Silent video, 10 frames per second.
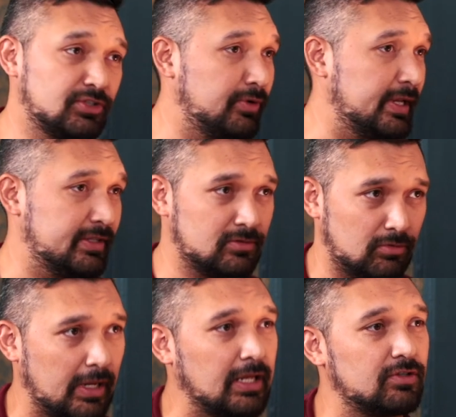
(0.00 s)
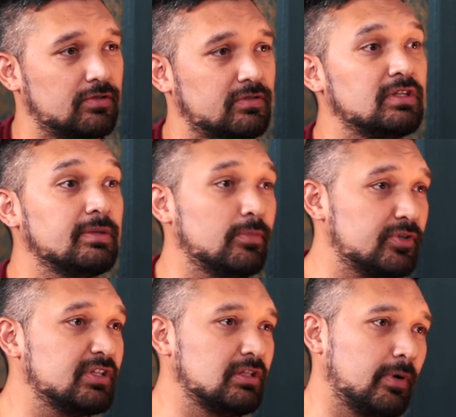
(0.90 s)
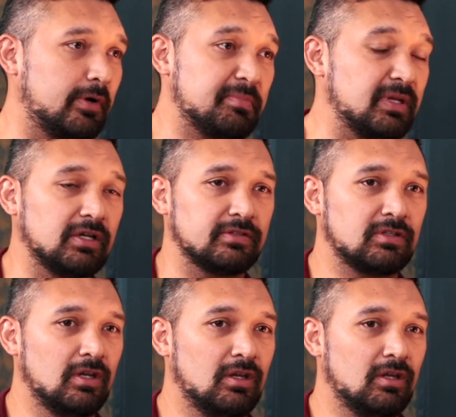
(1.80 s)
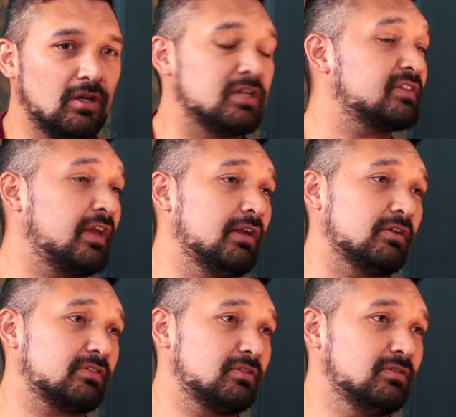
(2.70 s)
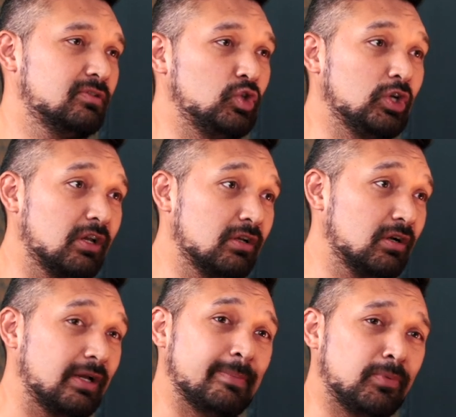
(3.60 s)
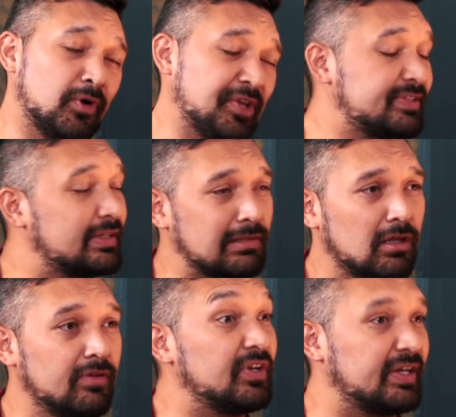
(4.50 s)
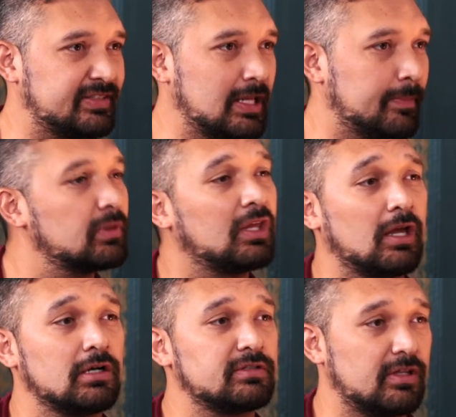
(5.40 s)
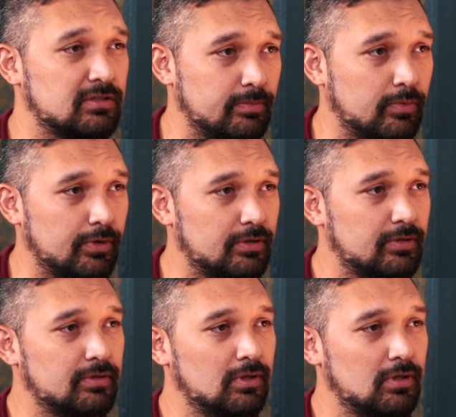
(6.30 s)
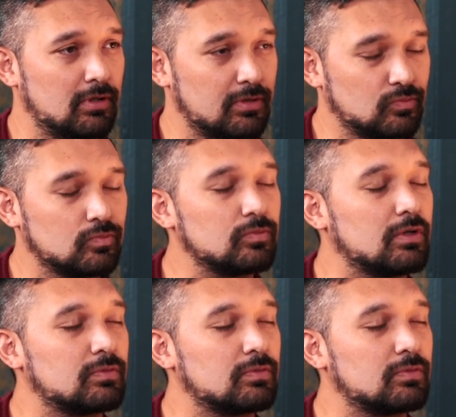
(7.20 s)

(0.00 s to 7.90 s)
stressed or anxious in the emergency department because it's chaos. You mm-hmm. gotta embrace and love and accept chaos at some point. Okay. Yeah.